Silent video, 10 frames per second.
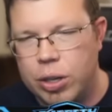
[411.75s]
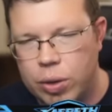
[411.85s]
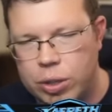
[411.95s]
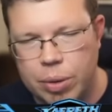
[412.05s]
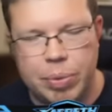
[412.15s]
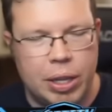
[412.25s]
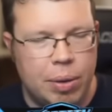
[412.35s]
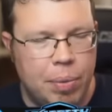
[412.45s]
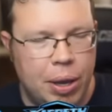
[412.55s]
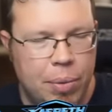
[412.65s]
do
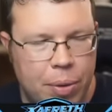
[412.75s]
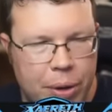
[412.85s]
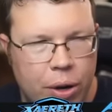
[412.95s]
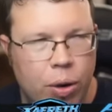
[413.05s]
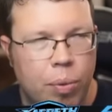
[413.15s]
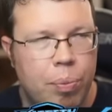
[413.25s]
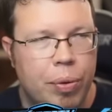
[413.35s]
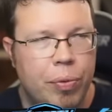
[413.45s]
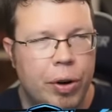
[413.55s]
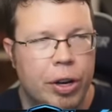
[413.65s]
something that maybe you don't
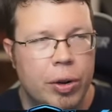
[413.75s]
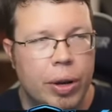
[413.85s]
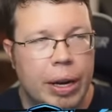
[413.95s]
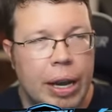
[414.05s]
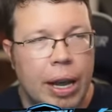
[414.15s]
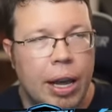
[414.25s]
prefer to do it.